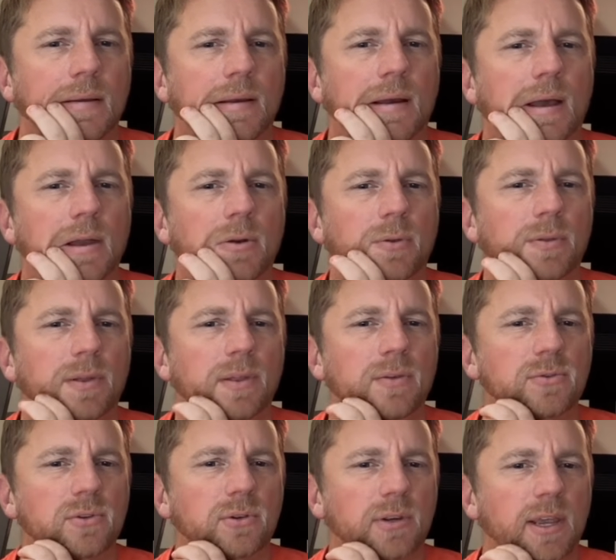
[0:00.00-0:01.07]
I don't think
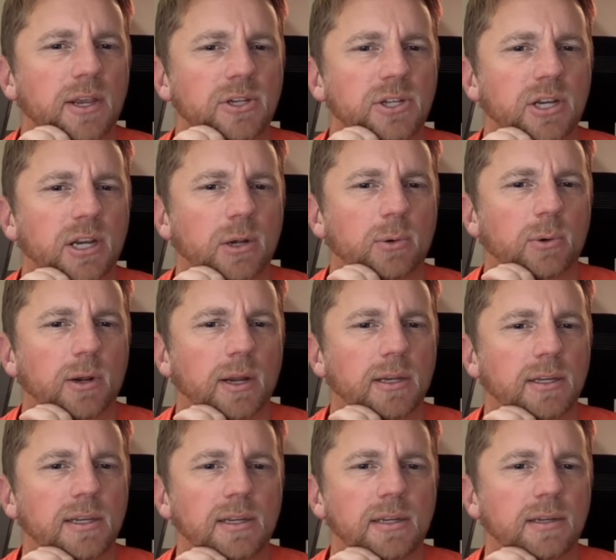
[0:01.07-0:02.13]
there's an occasion here where I
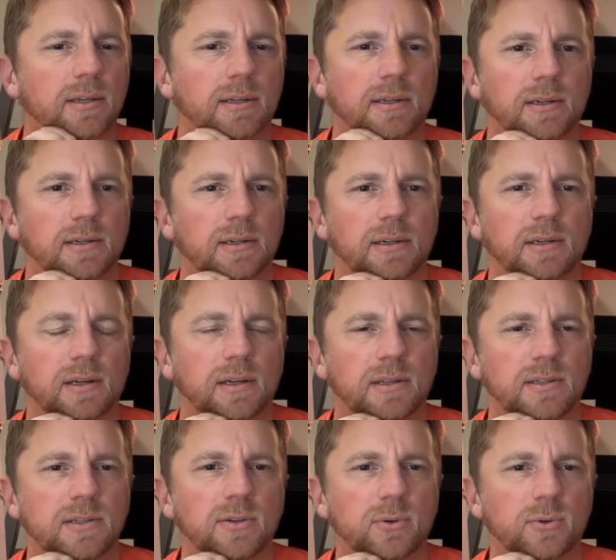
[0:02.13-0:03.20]
need
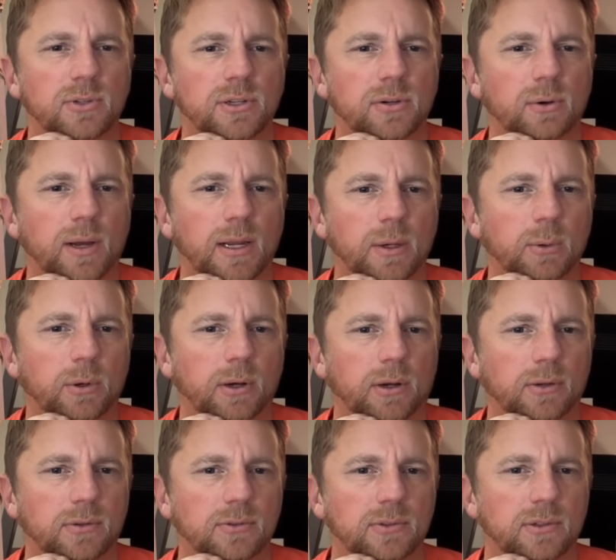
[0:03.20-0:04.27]
0-0 anywhere
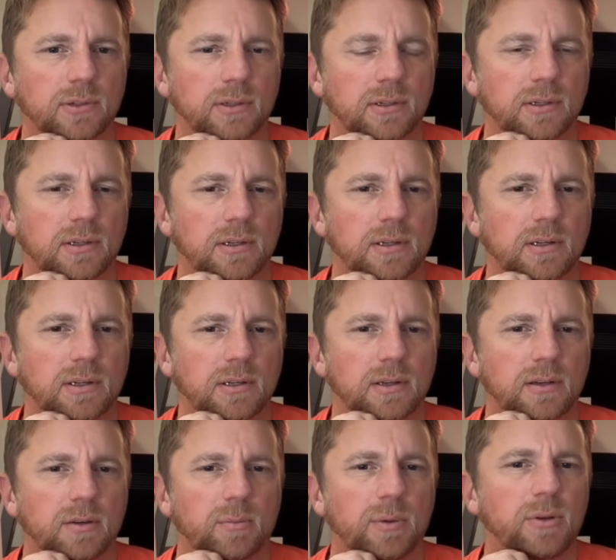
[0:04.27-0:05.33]
else.
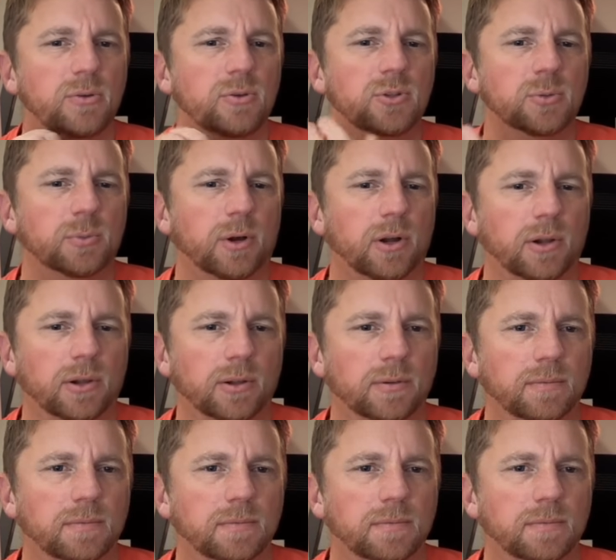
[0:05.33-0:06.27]
Be too small.